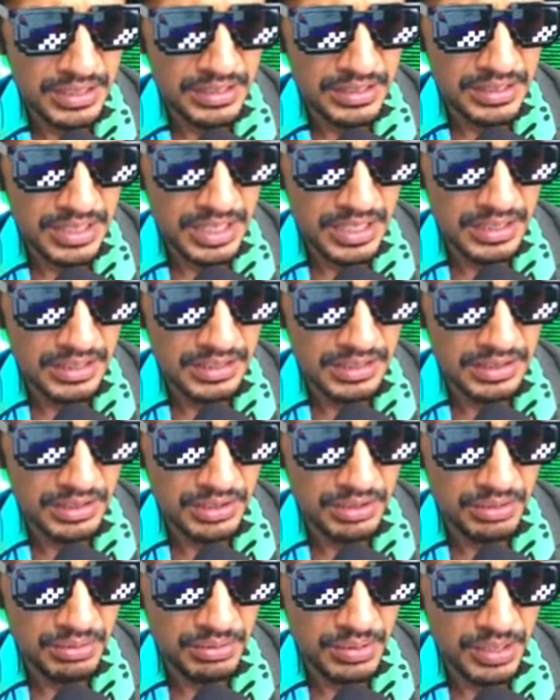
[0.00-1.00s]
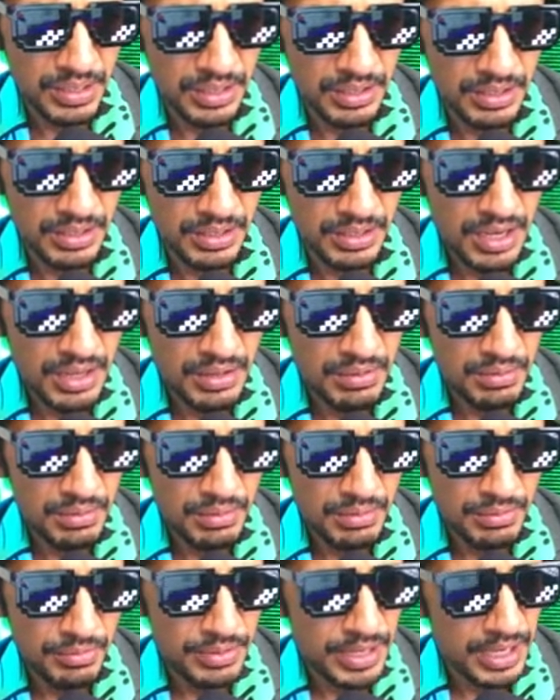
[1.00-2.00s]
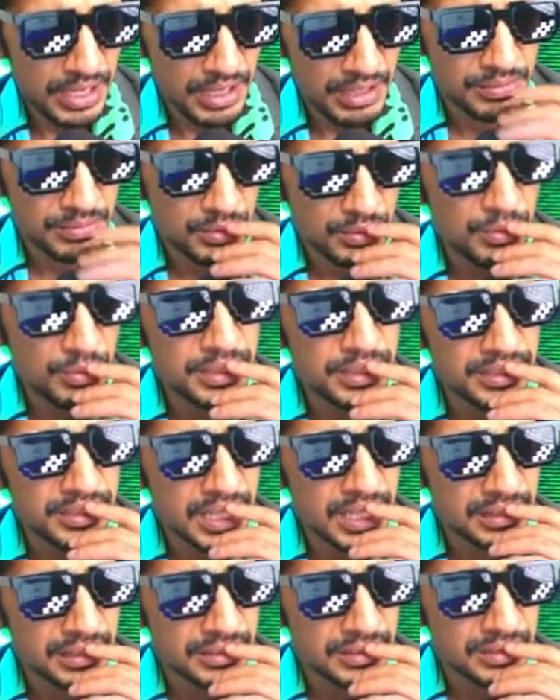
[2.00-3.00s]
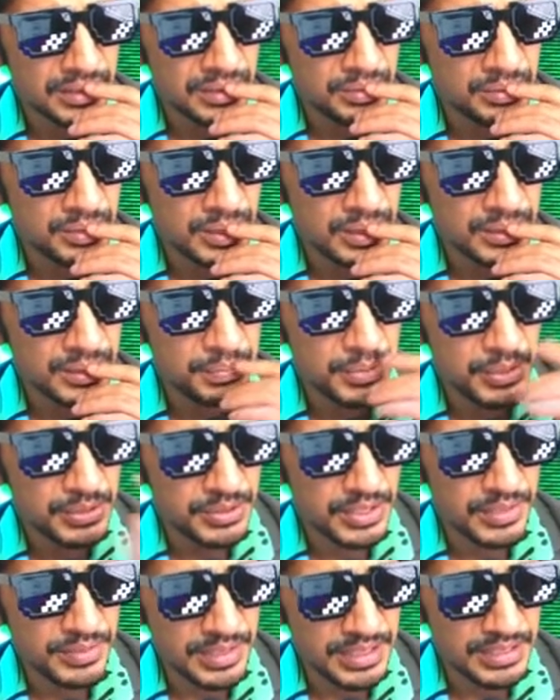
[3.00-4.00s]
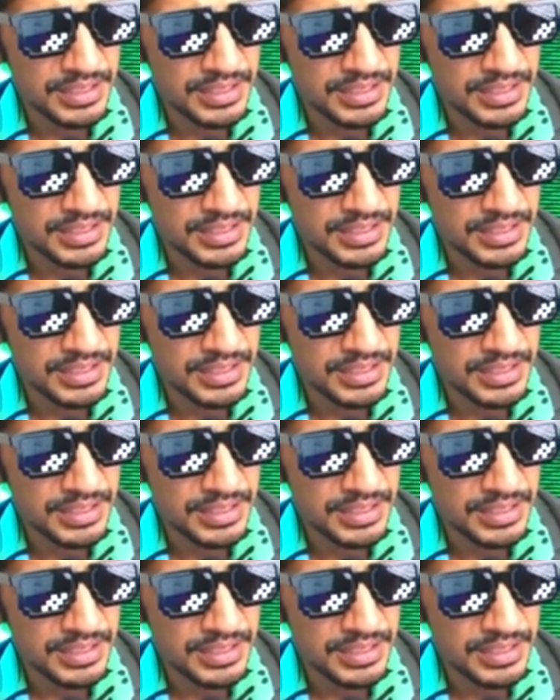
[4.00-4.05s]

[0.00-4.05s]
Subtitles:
scan the QR. No, wait. Who will scan this QR? The person will